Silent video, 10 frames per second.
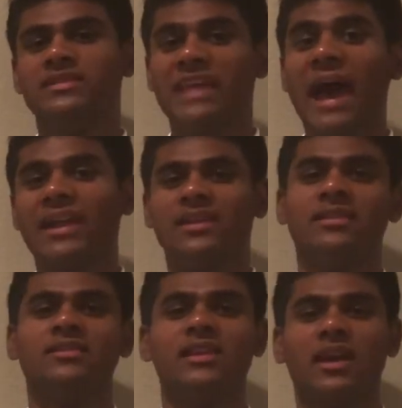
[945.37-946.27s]
That
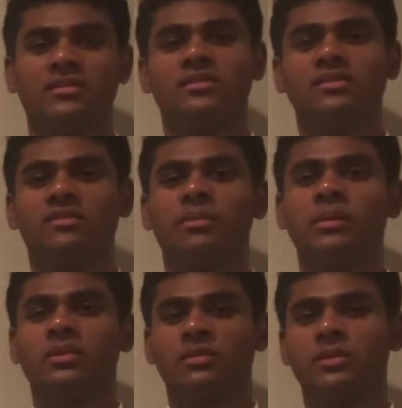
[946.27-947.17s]
is the essence of
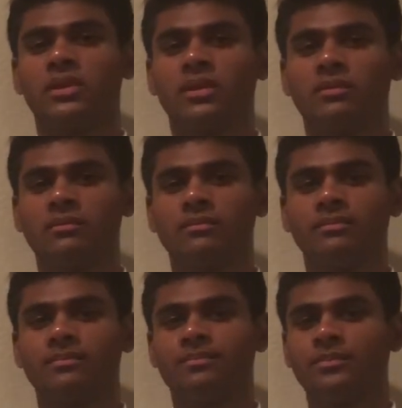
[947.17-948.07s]
public speaking.
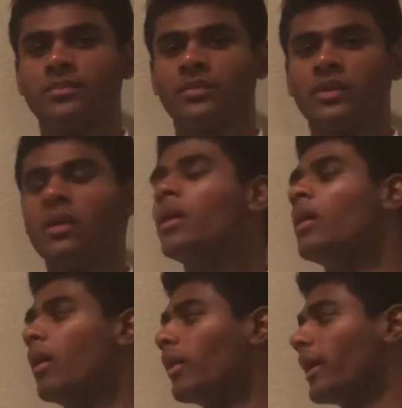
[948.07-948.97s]

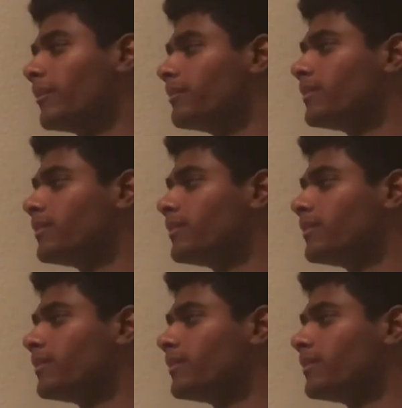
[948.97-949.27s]
All right.